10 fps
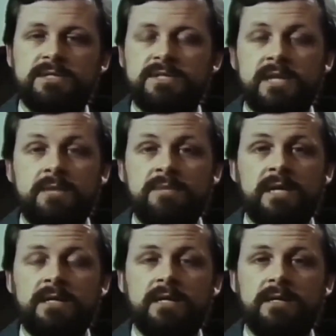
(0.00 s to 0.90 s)
the same
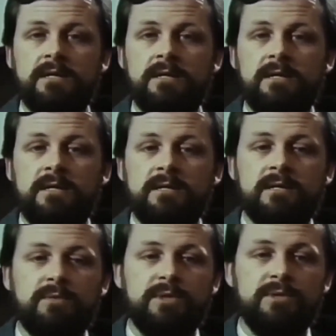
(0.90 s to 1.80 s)
technique
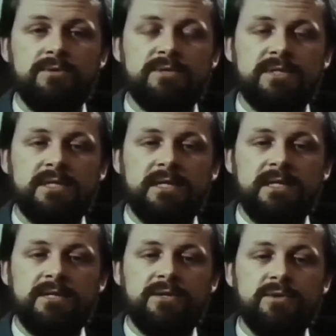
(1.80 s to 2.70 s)
that we used
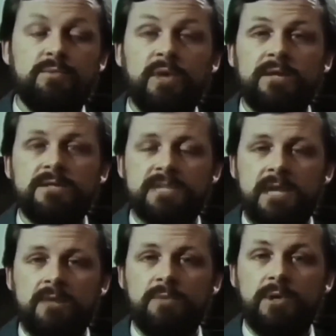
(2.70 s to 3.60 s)
to break the
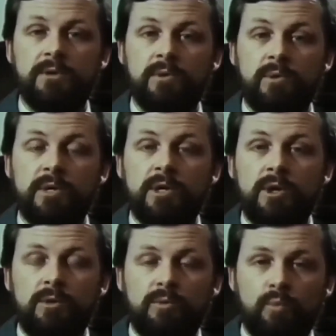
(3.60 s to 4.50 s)
sound barrier where we
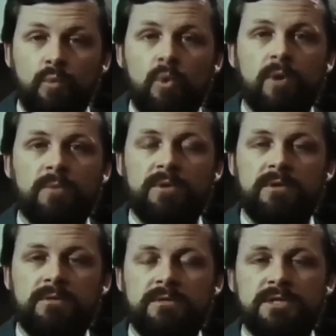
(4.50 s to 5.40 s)
warp
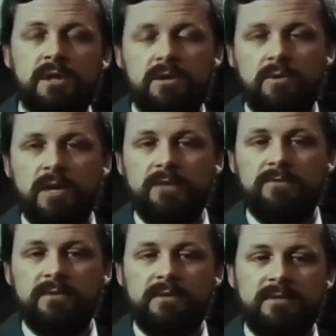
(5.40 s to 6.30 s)
the shock
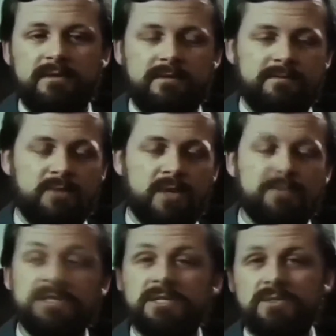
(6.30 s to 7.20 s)
wave.
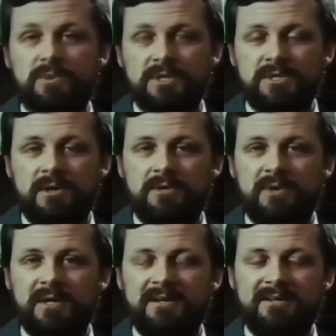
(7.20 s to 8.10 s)
Perhaps this is where Star
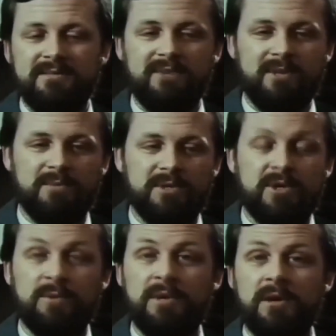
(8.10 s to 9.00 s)
Trek developed their
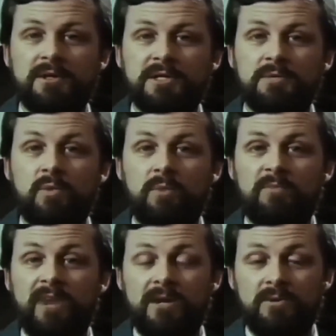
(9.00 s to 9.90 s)
terminology
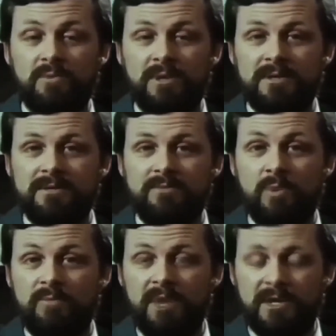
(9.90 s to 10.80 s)
warp factor 1 and
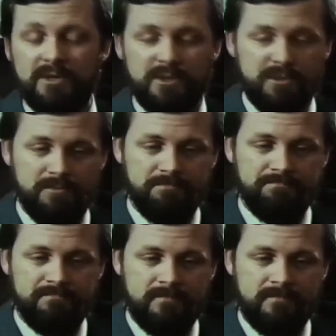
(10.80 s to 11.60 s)
warp factor 2.